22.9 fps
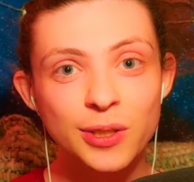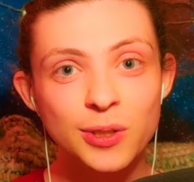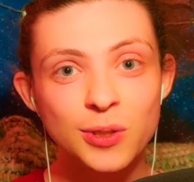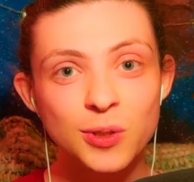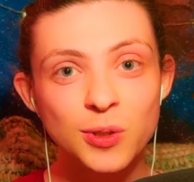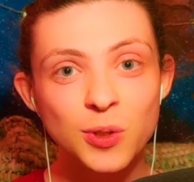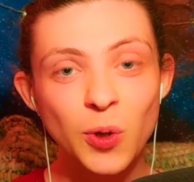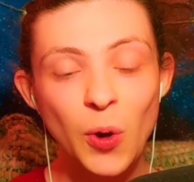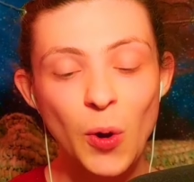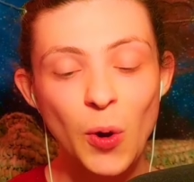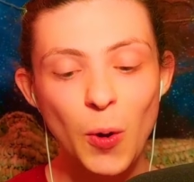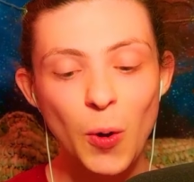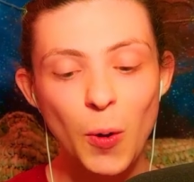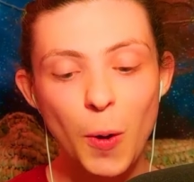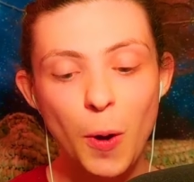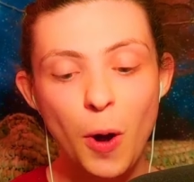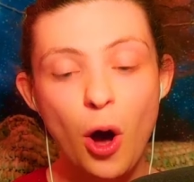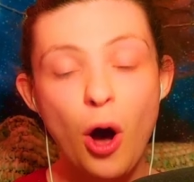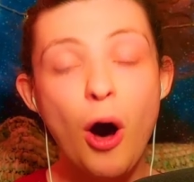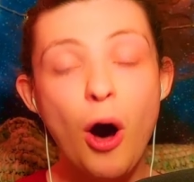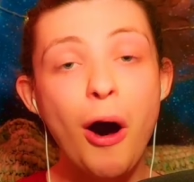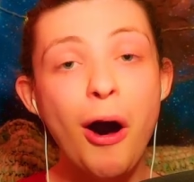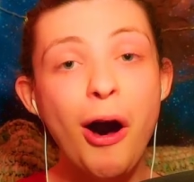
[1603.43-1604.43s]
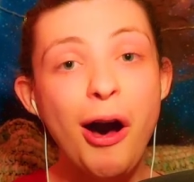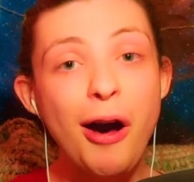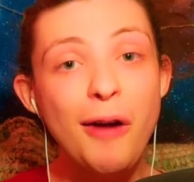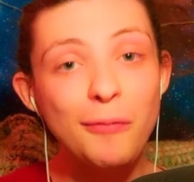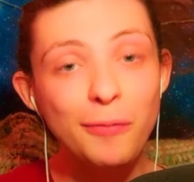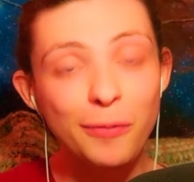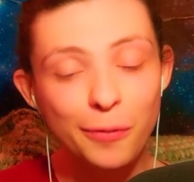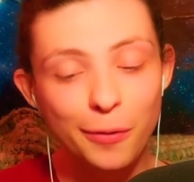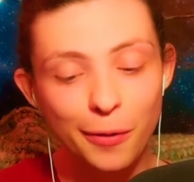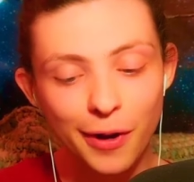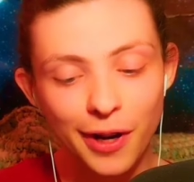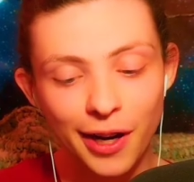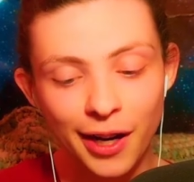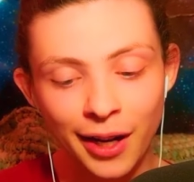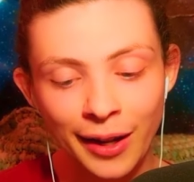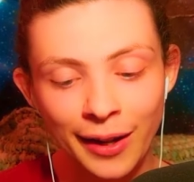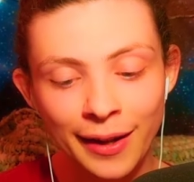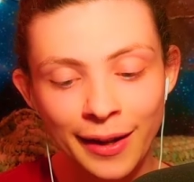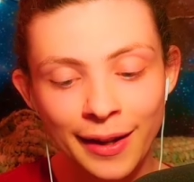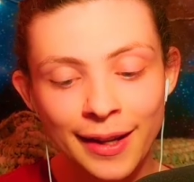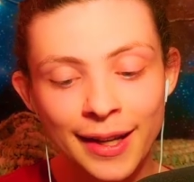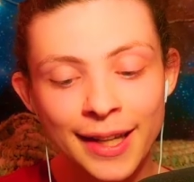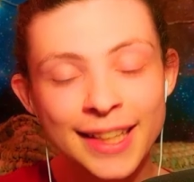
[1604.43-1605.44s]
So
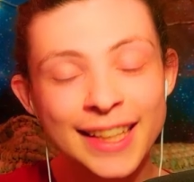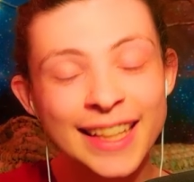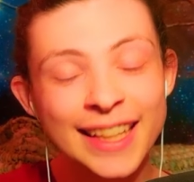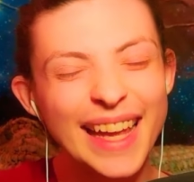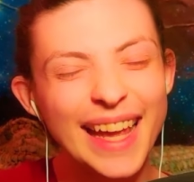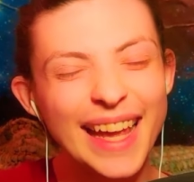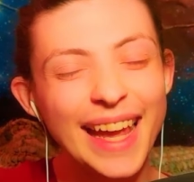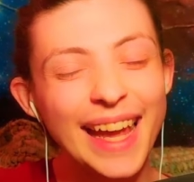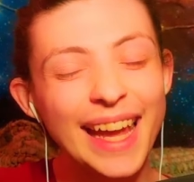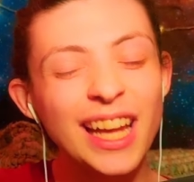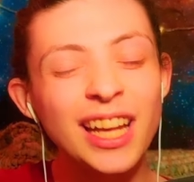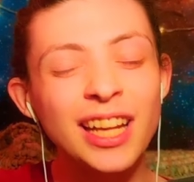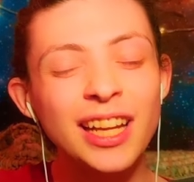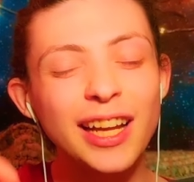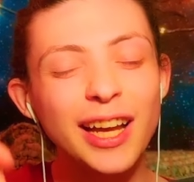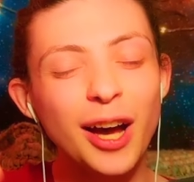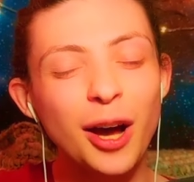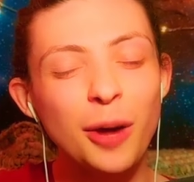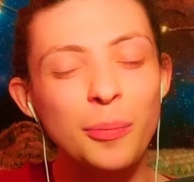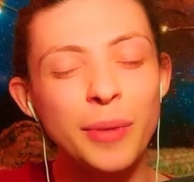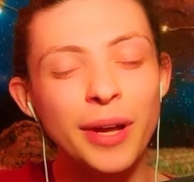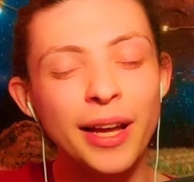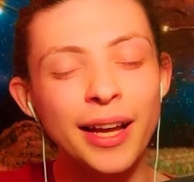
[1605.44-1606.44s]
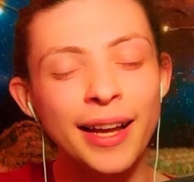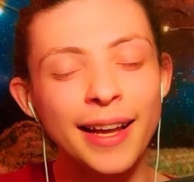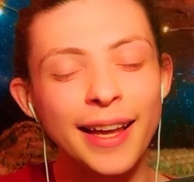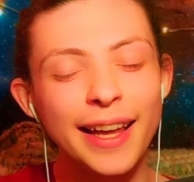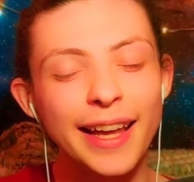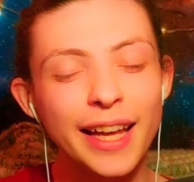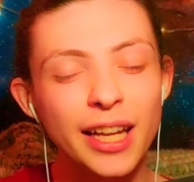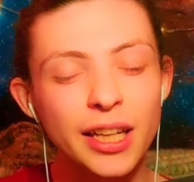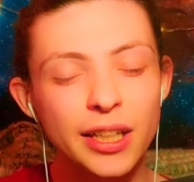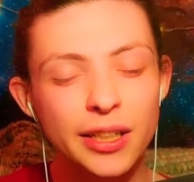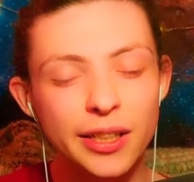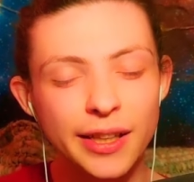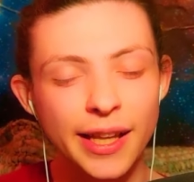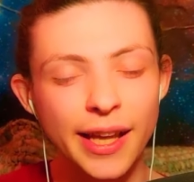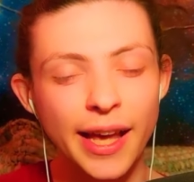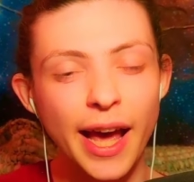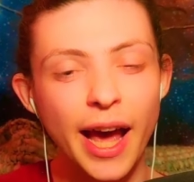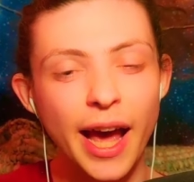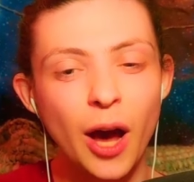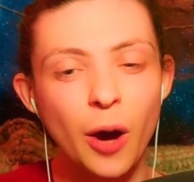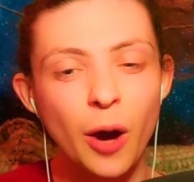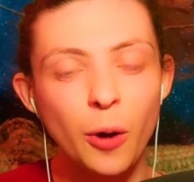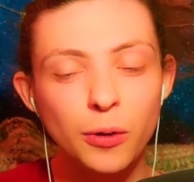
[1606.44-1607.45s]
offering the incoming into
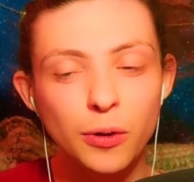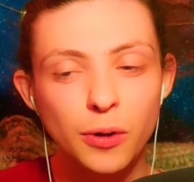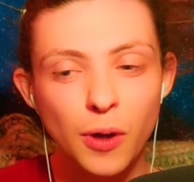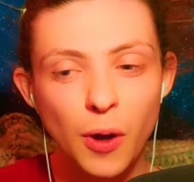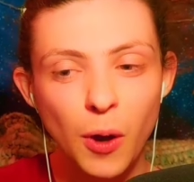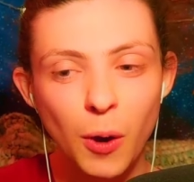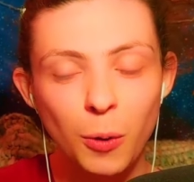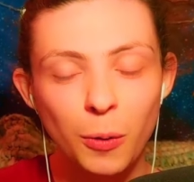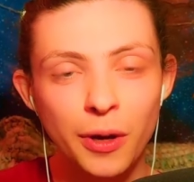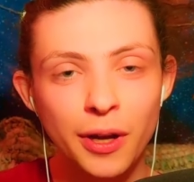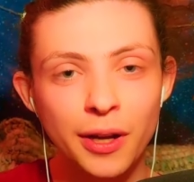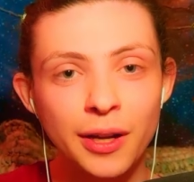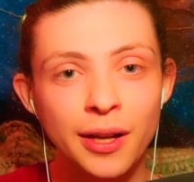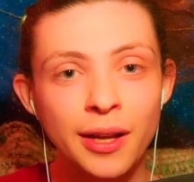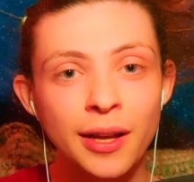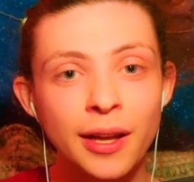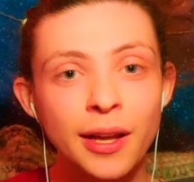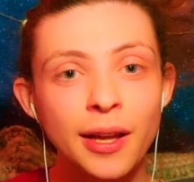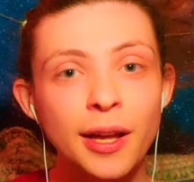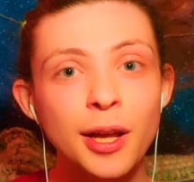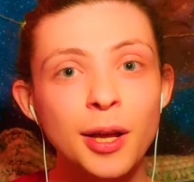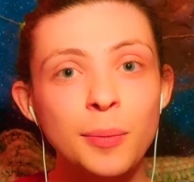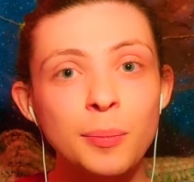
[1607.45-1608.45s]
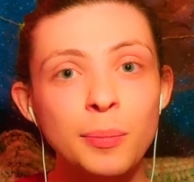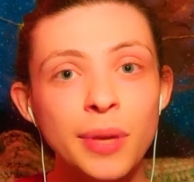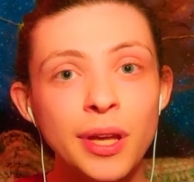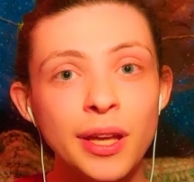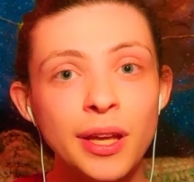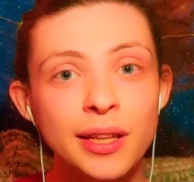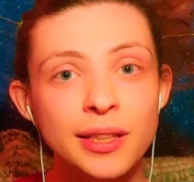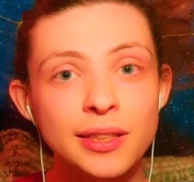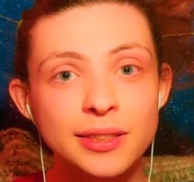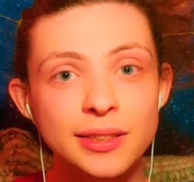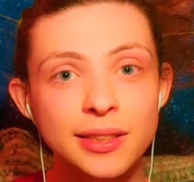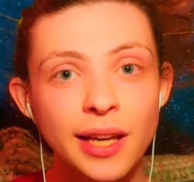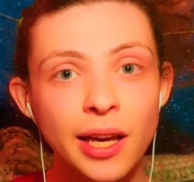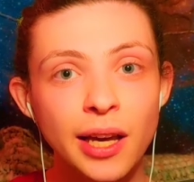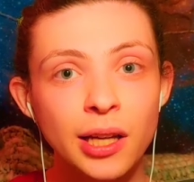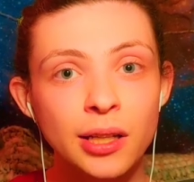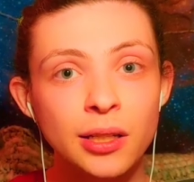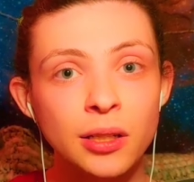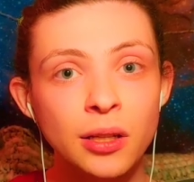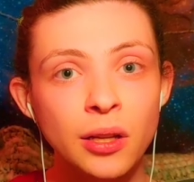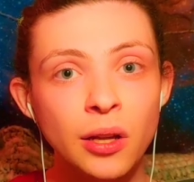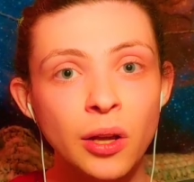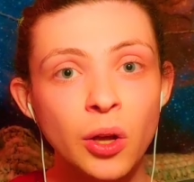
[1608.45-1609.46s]
the outgoing means
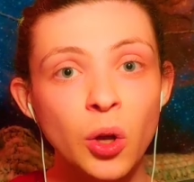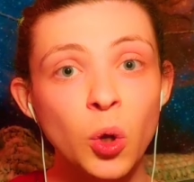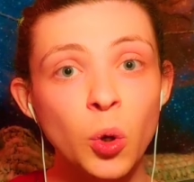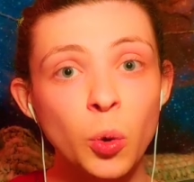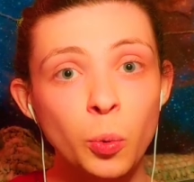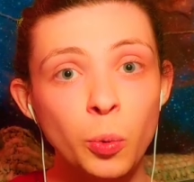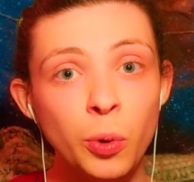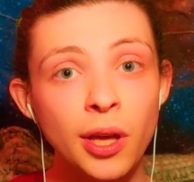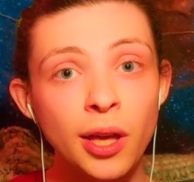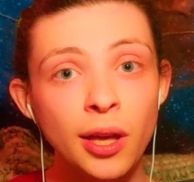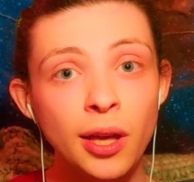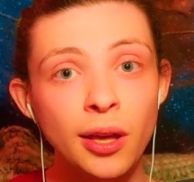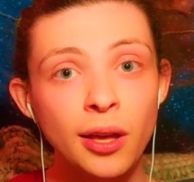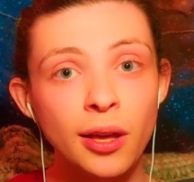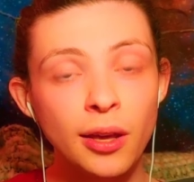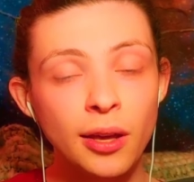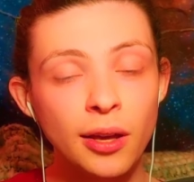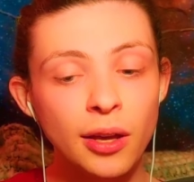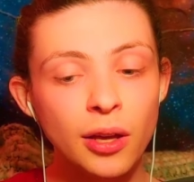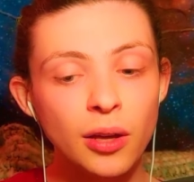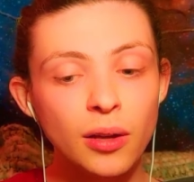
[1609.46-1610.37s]
that we